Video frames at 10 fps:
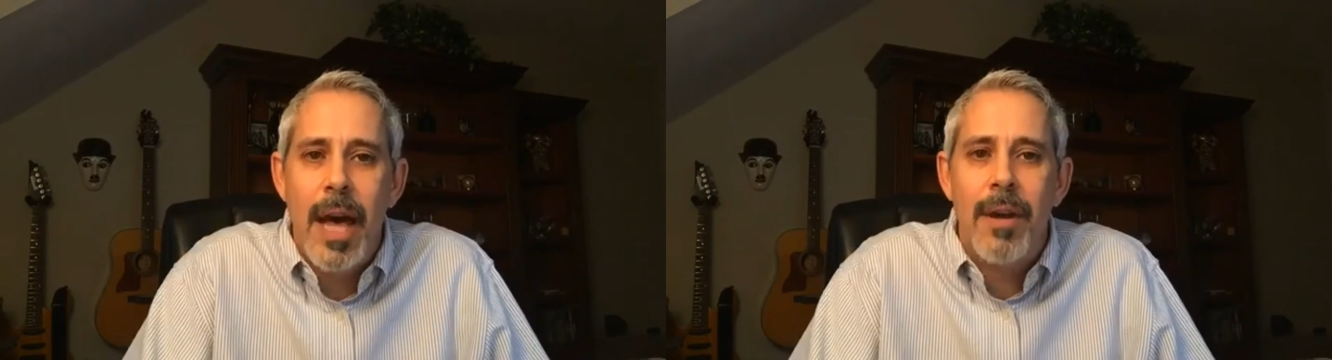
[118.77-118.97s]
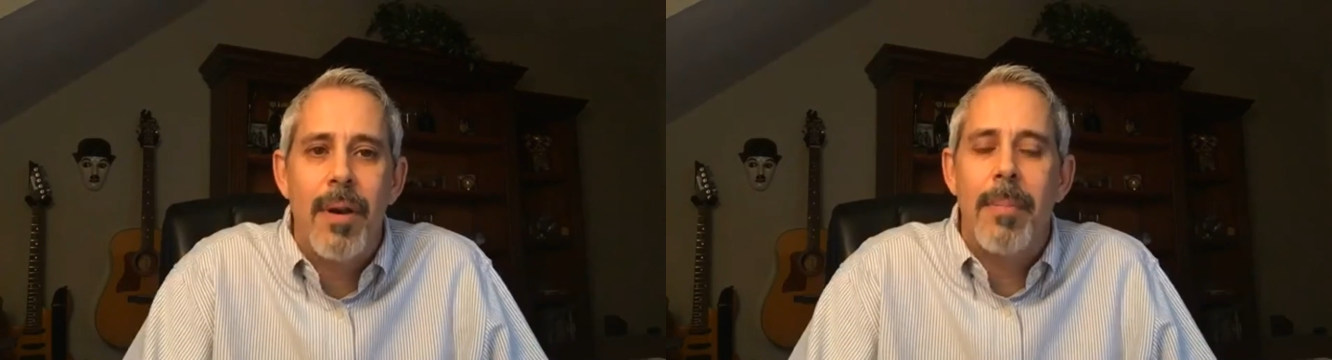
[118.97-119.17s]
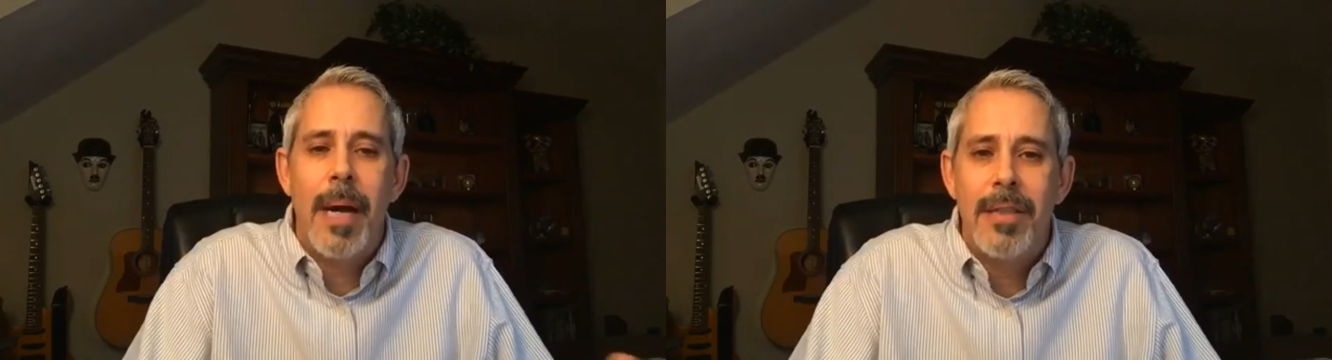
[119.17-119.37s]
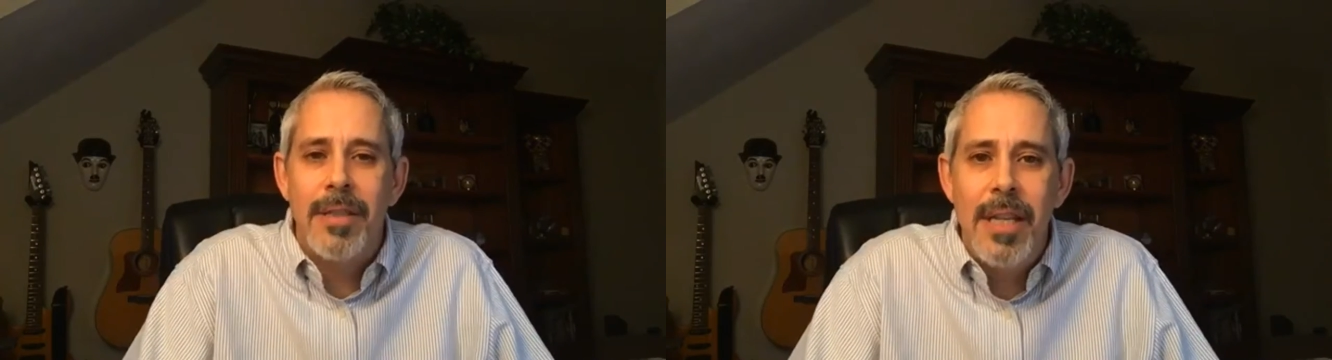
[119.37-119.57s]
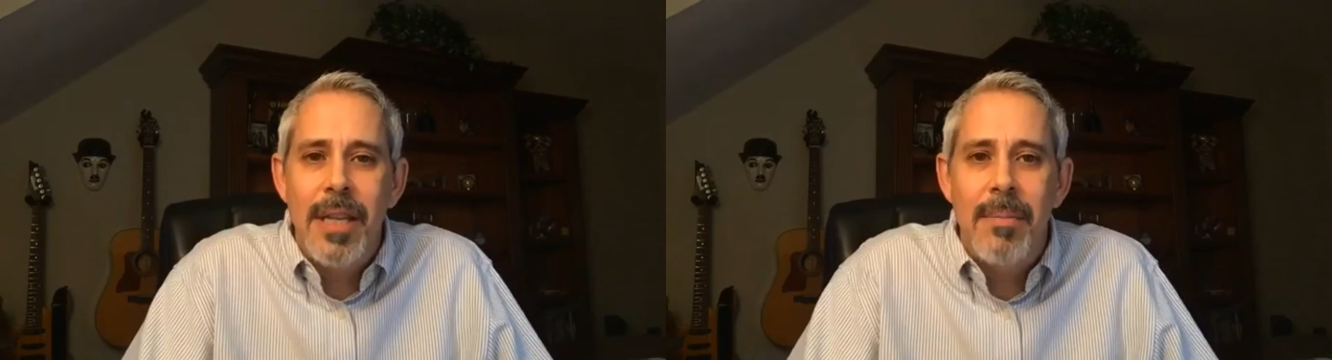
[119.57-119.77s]
that are on my
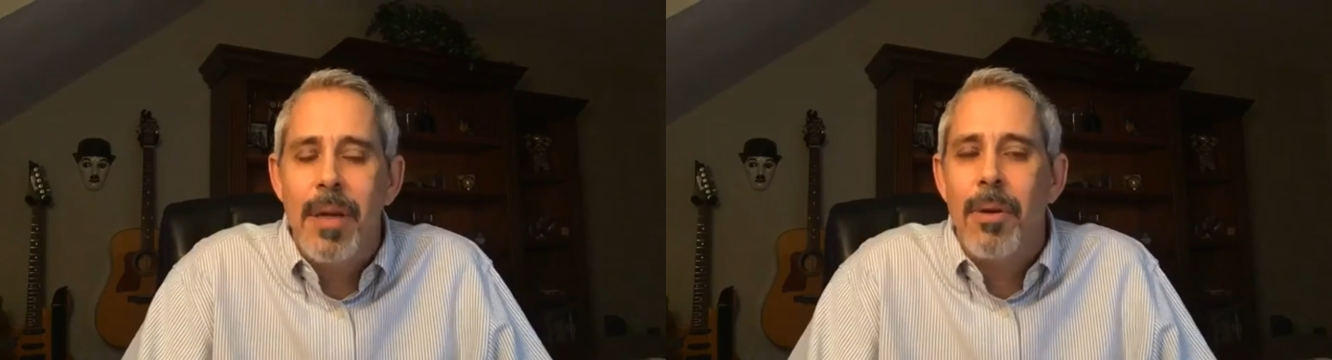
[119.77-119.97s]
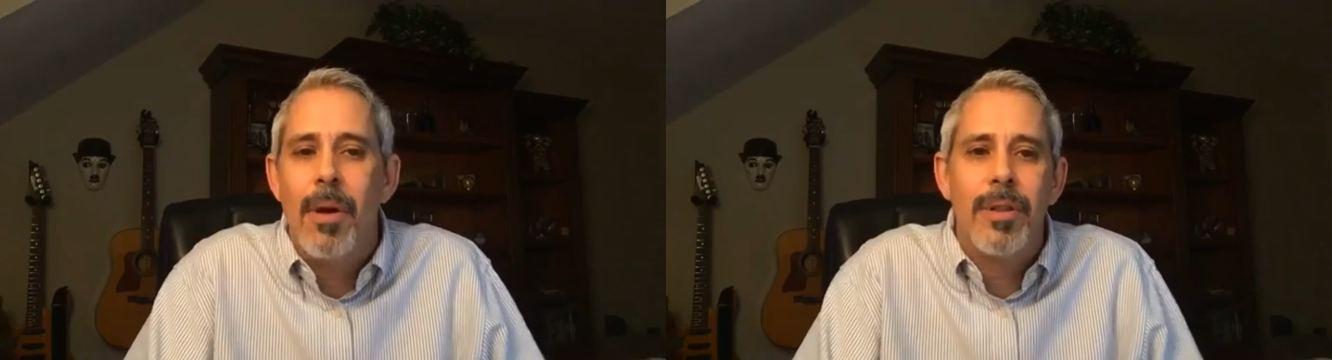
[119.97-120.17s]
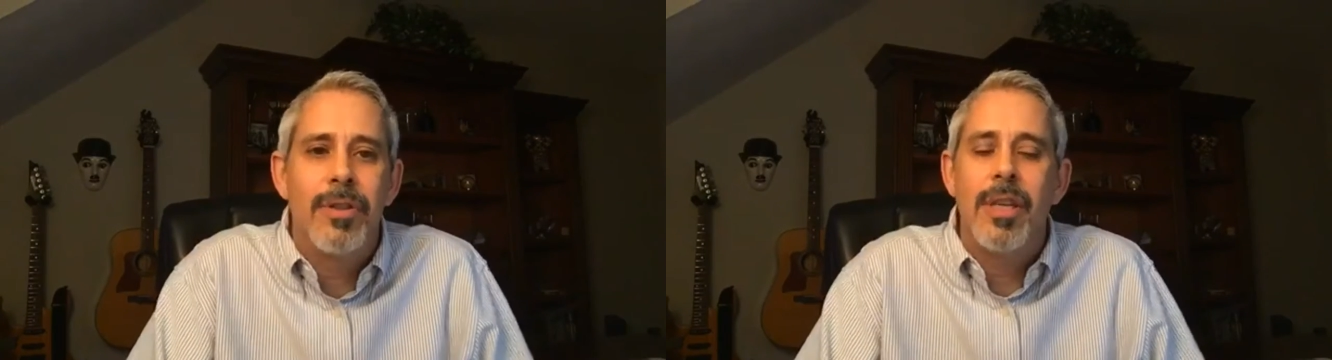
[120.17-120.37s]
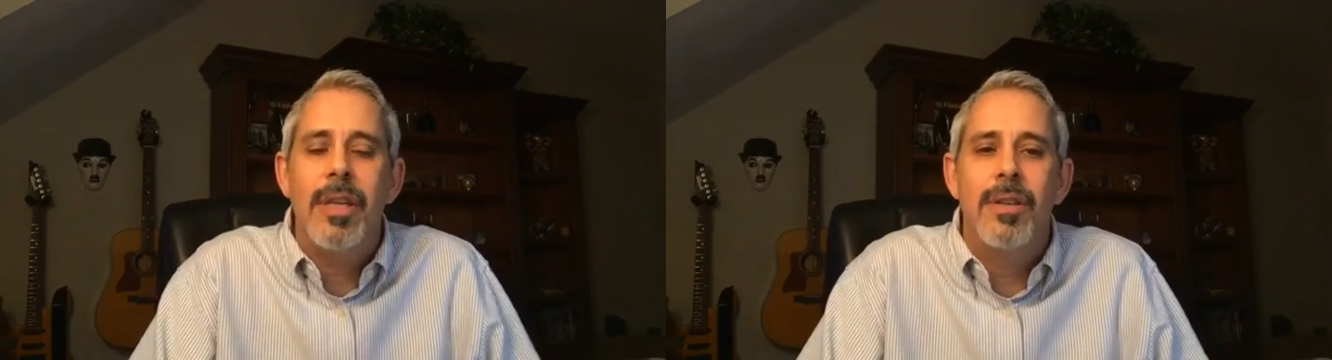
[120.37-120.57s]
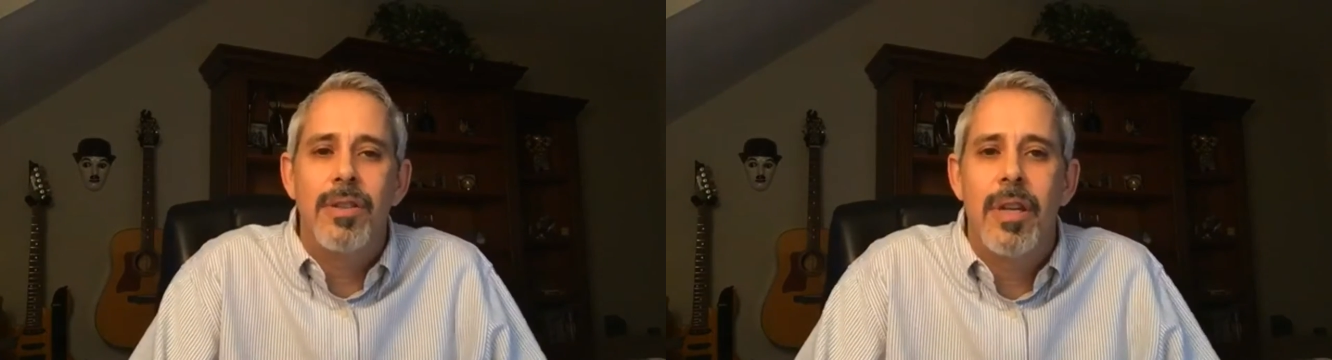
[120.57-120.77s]
team and all the
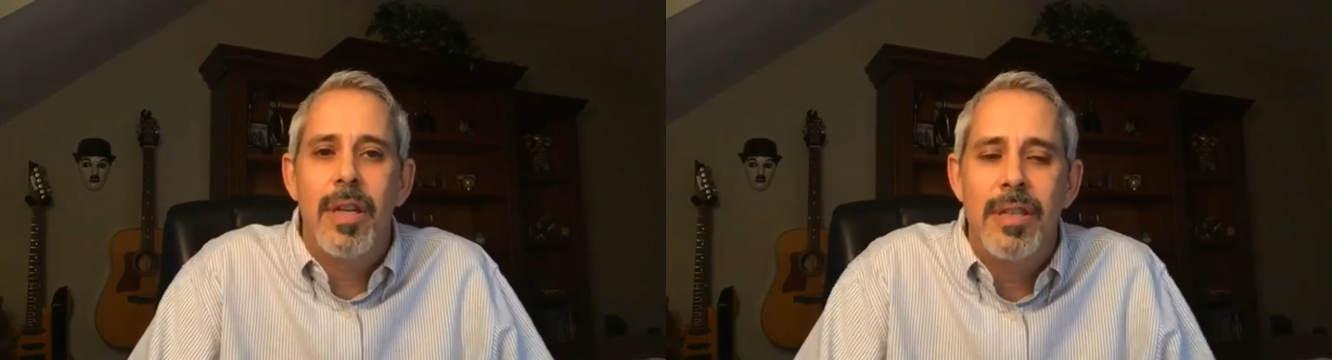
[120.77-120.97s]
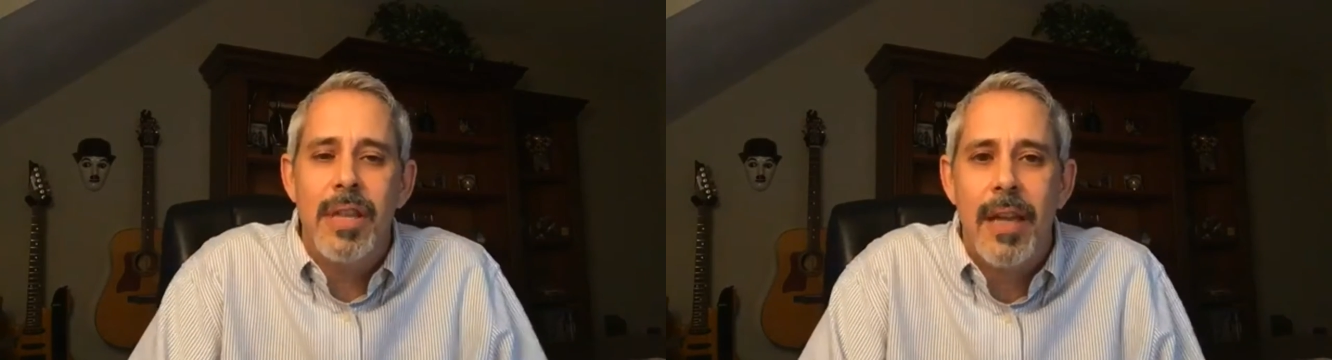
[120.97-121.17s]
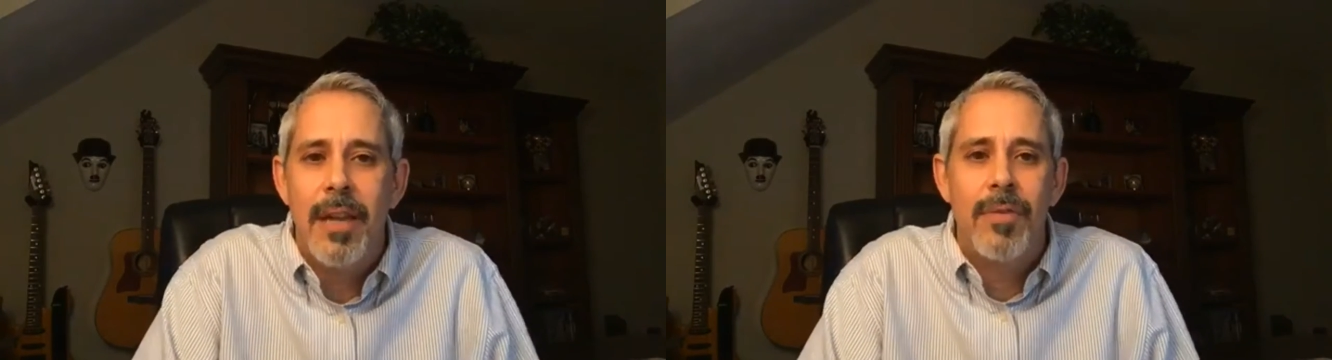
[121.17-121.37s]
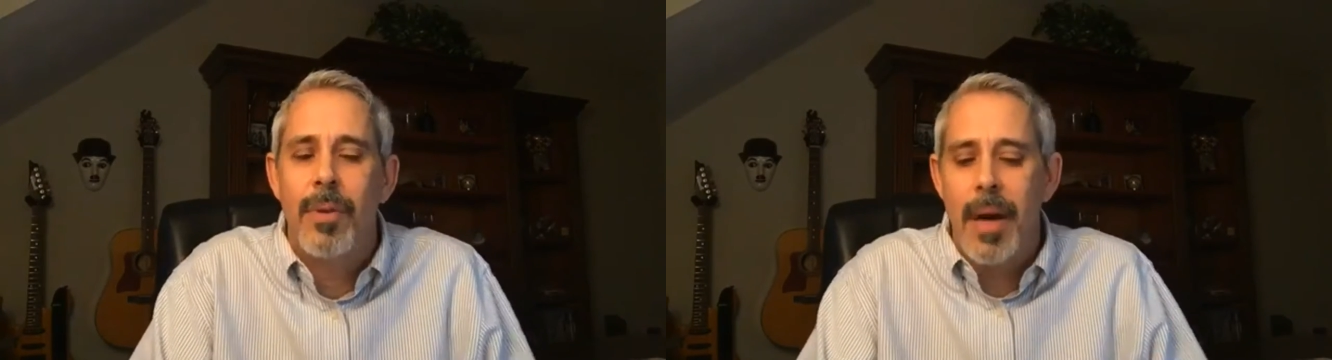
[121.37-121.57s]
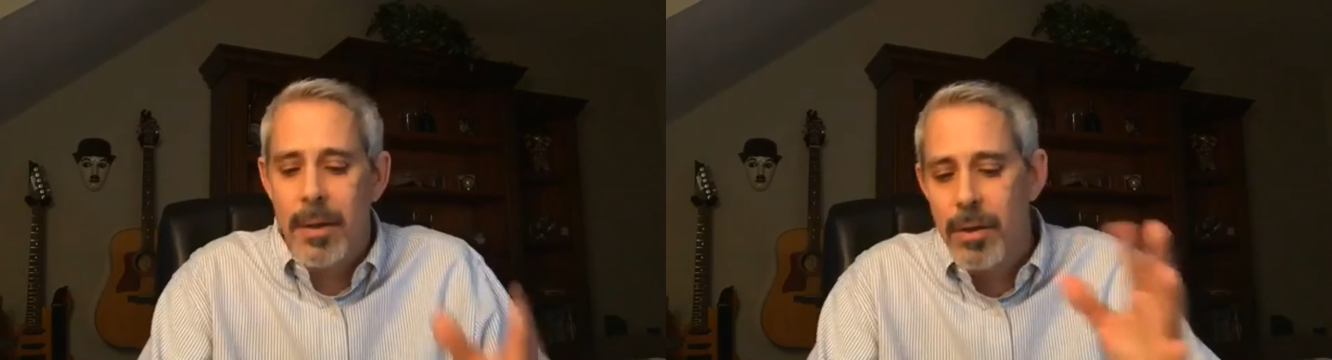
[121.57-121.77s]
seniors and executive
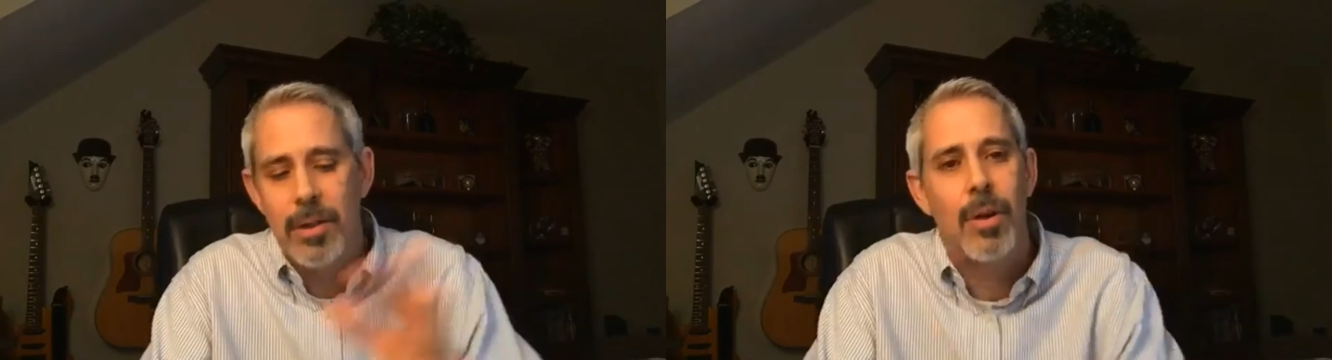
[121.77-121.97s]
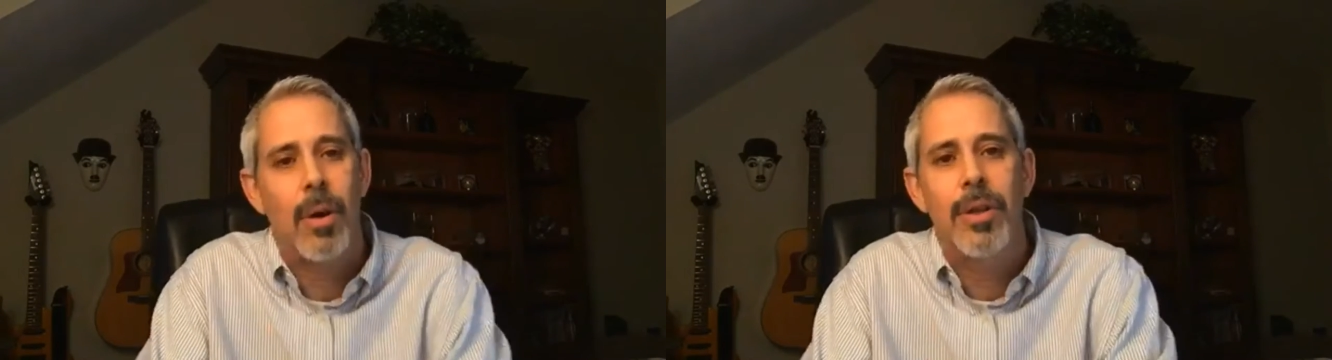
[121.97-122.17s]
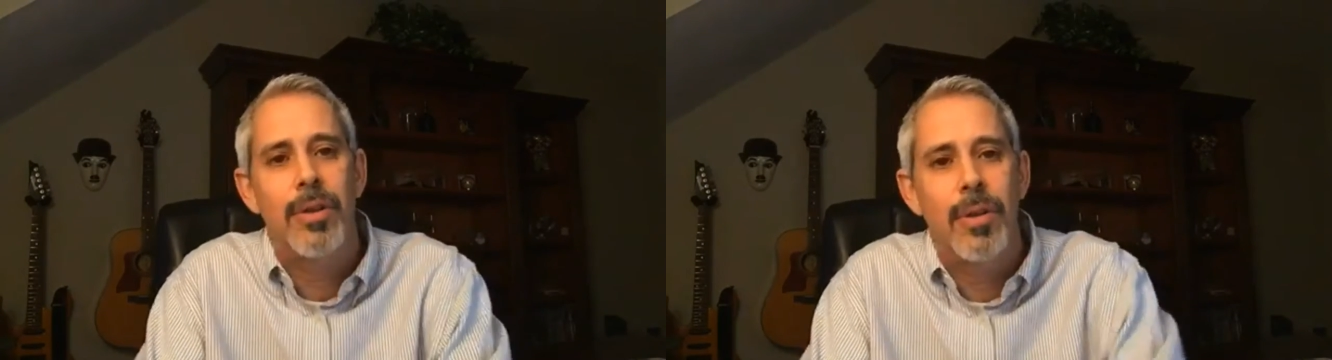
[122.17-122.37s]
directors and all the